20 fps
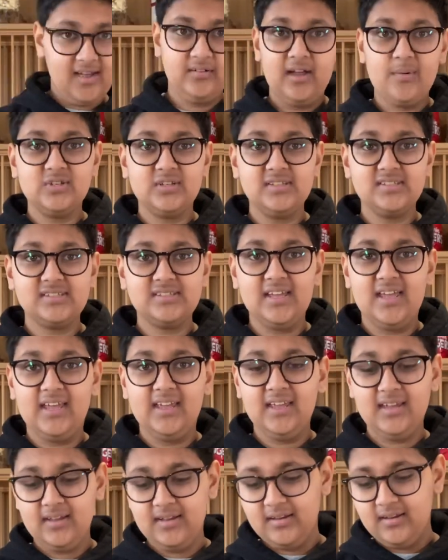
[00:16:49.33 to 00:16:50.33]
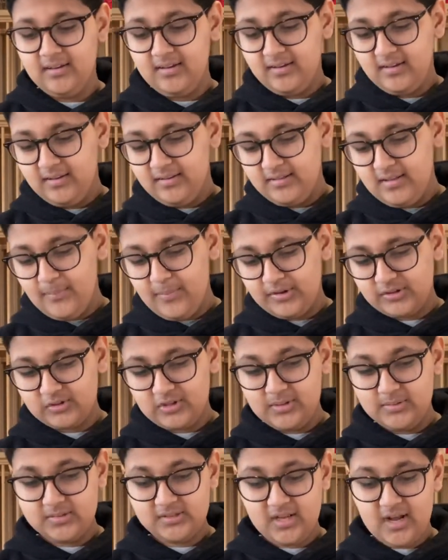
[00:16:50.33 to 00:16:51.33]
You can see the
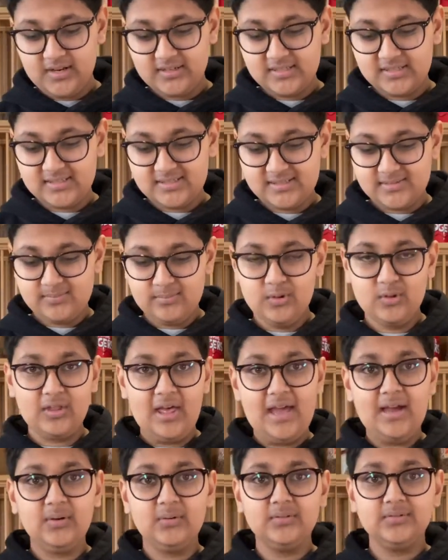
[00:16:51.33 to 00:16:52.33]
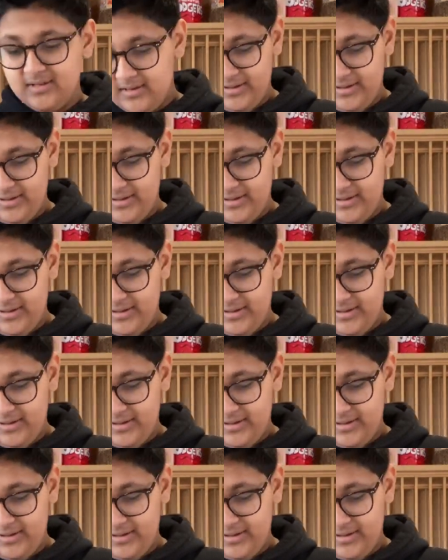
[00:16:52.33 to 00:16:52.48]
buttercream starting to smooth out.